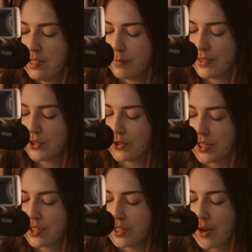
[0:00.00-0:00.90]
but
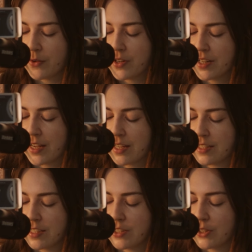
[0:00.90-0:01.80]
stretched out her
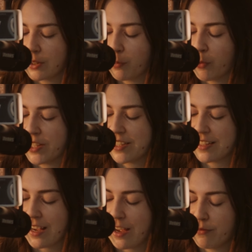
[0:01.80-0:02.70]
hand and took the poisoned
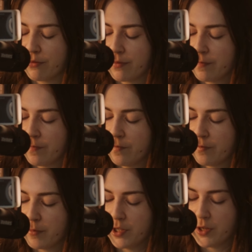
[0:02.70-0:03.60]
half.
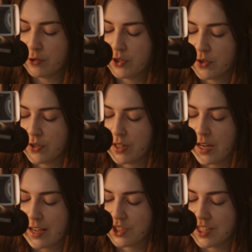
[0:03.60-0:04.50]
But no sooner
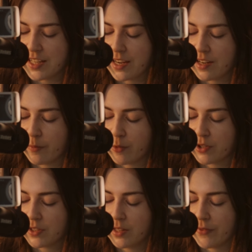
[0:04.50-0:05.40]
had she taken a
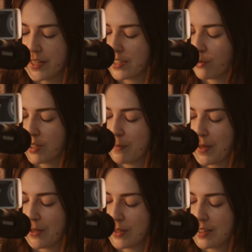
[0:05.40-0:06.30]
morsel of it to her
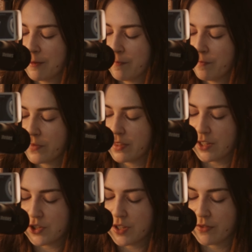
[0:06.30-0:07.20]
mouth
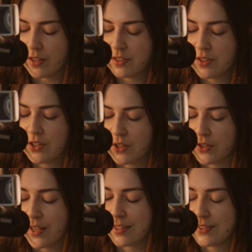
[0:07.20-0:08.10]
than she fell to the
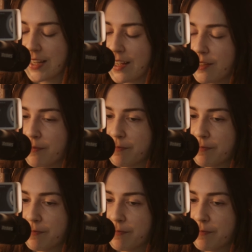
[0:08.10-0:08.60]
earth as dead.